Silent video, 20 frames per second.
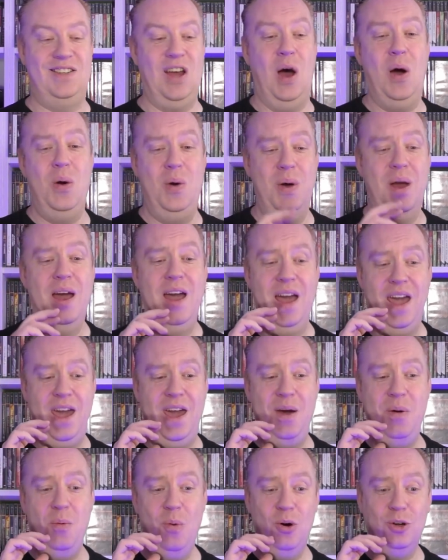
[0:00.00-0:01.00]
so
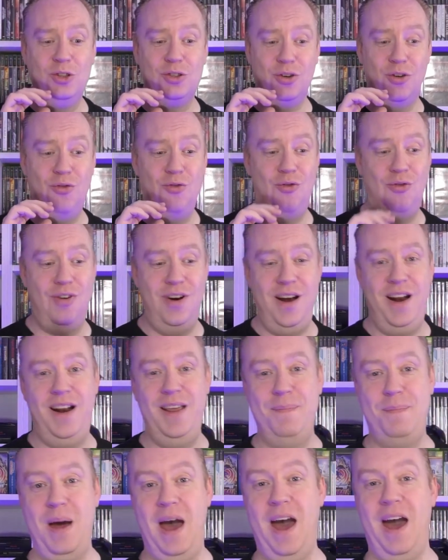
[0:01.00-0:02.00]
it was
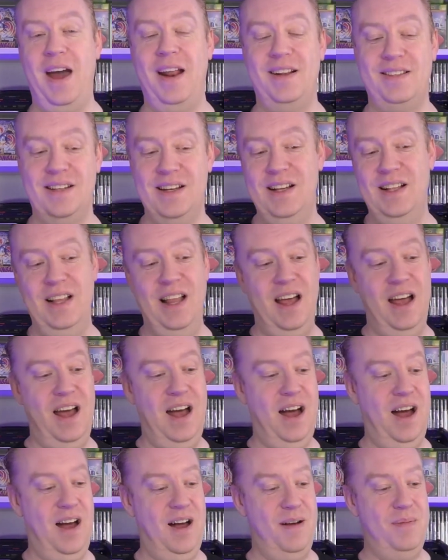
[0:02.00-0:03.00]
really bad.
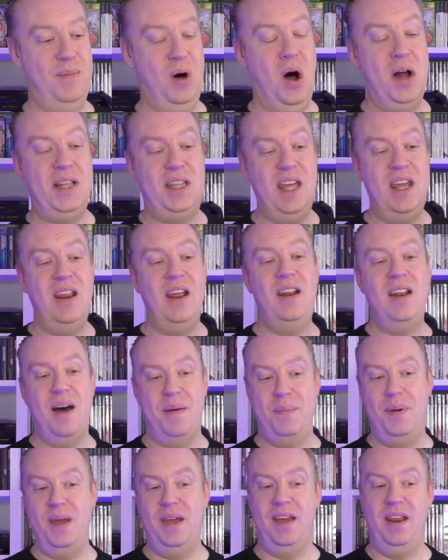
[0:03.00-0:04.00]
Um, I did end
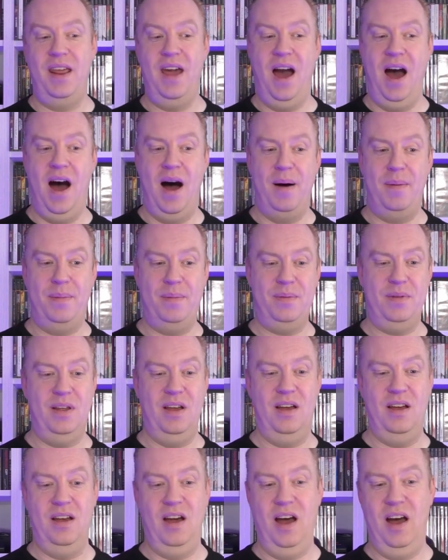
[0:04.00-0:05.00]
up picking it up
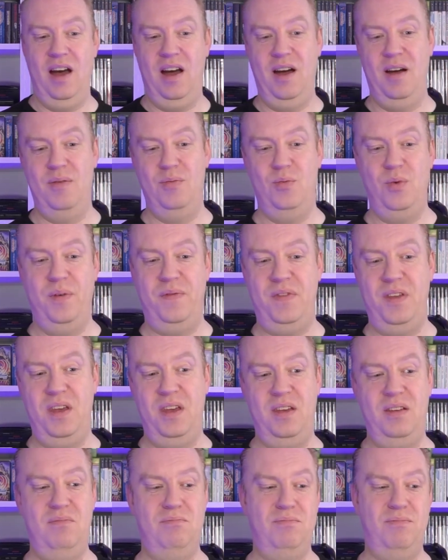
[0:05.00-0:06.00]
uh, with
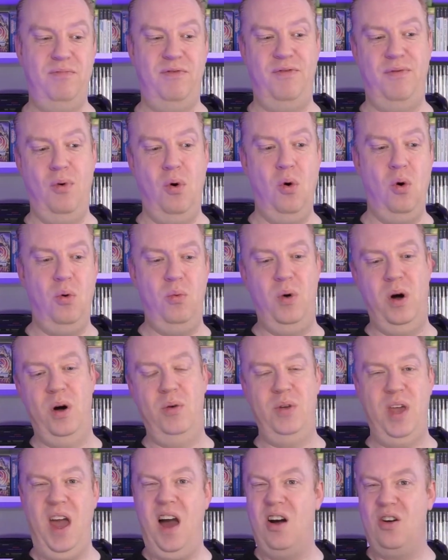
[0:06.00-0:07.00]
the thought,
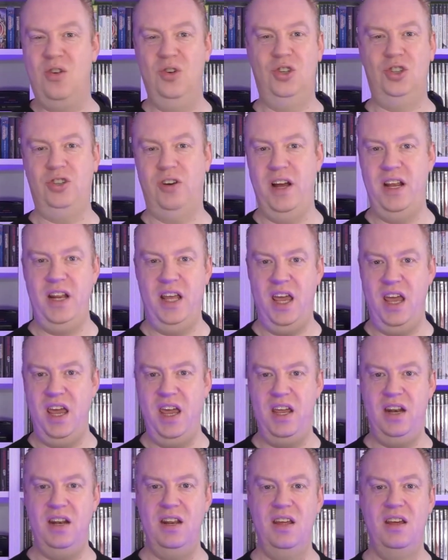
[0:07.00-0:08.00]
well, yeah, I could trade it
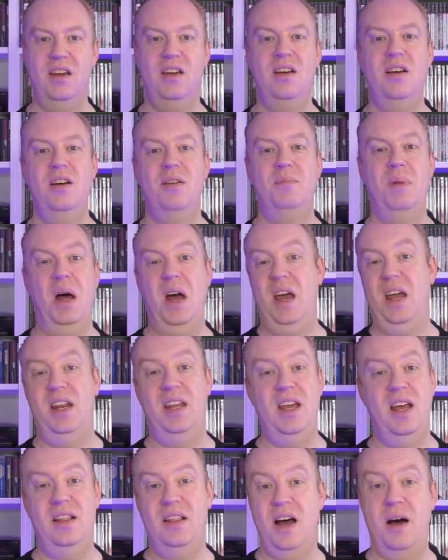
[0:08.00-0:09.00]
in. But in
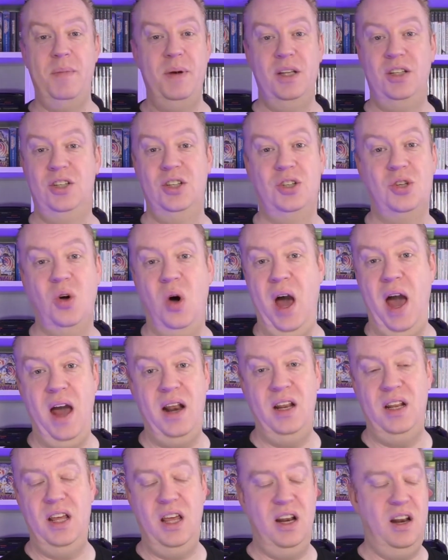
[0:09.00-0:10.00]
the end up, it just got
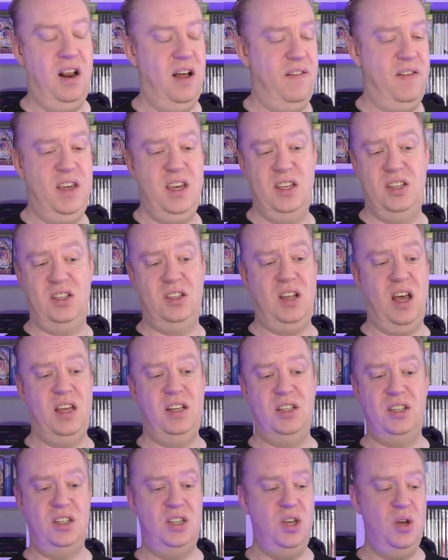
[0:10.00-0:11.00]
added in. And I think it
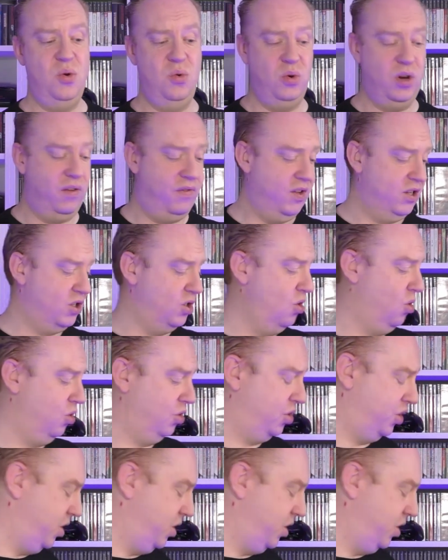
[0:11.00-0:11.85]
stayed sealed if it's not